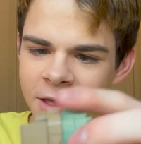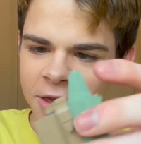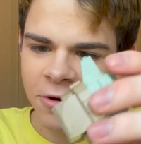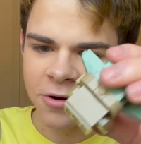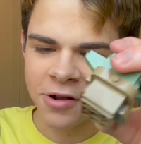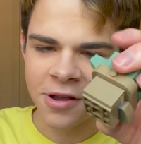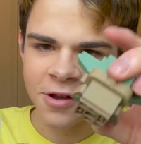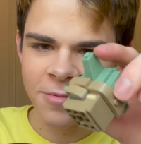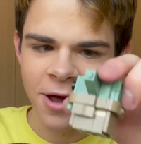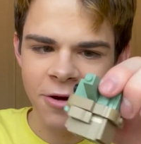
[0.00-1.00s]
Yoda could
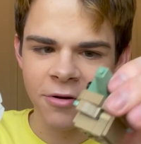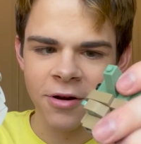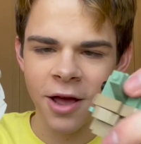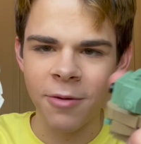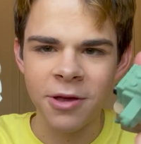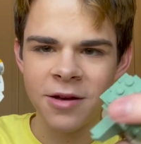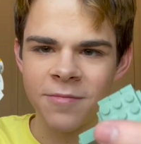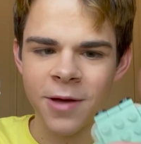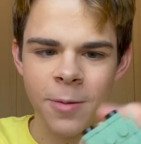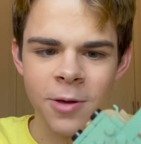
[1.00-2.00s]
come out.
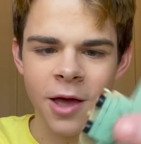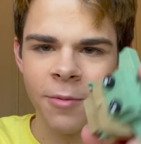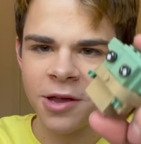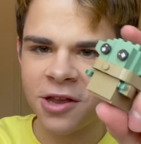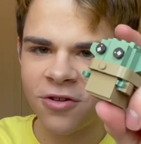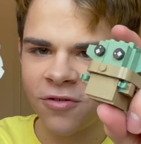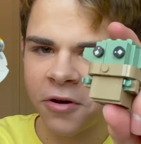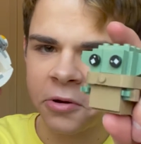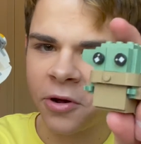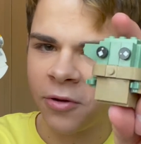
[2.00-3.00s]

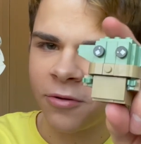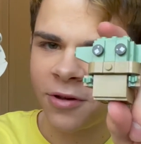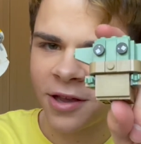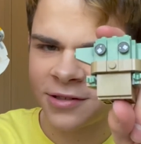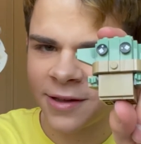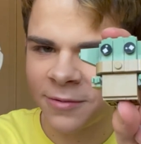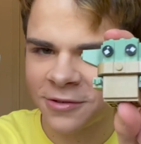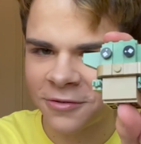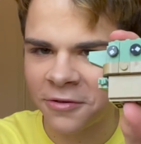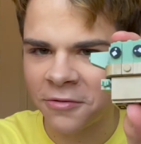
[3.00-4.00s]
Grogu. His name was
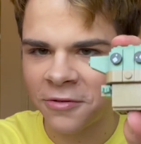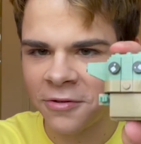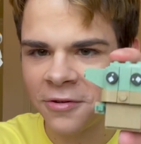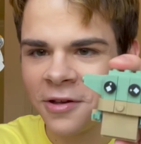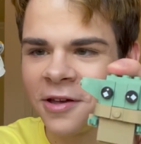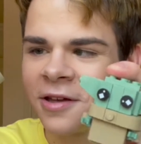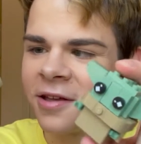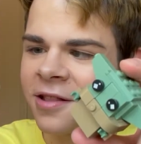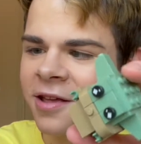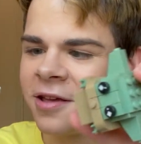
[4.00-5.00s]
Grogu.
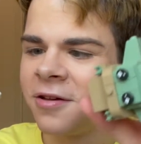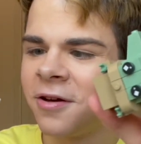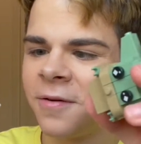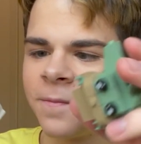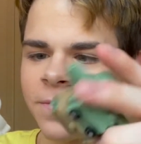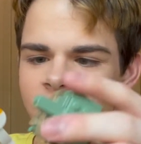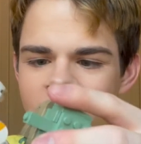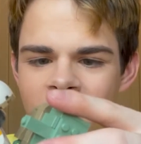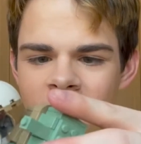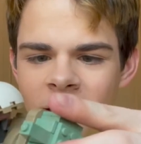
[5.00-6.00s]
There you go.
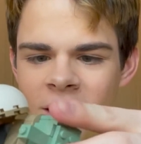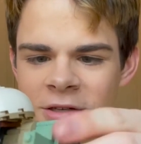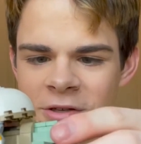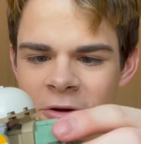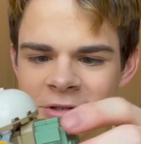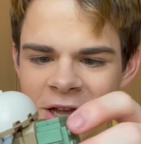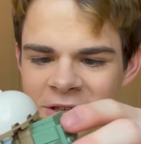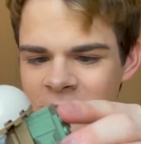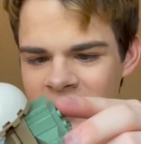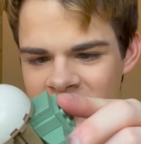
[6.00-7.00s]
So I was
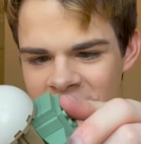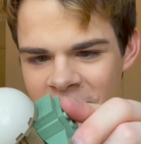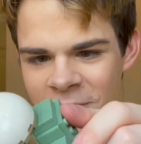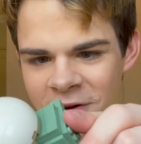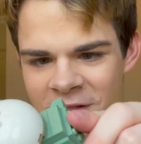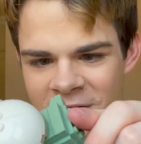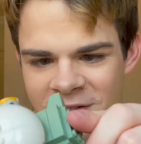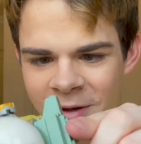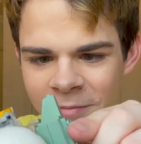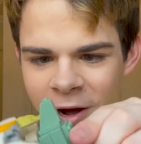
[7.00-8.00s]
contemplating not putting this
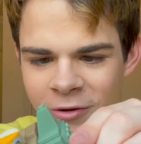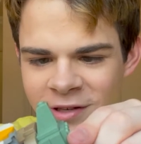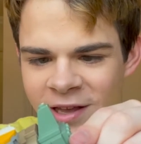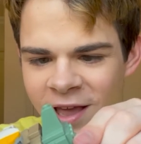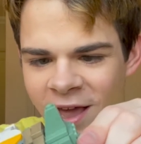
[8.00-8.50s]
up, but I was like,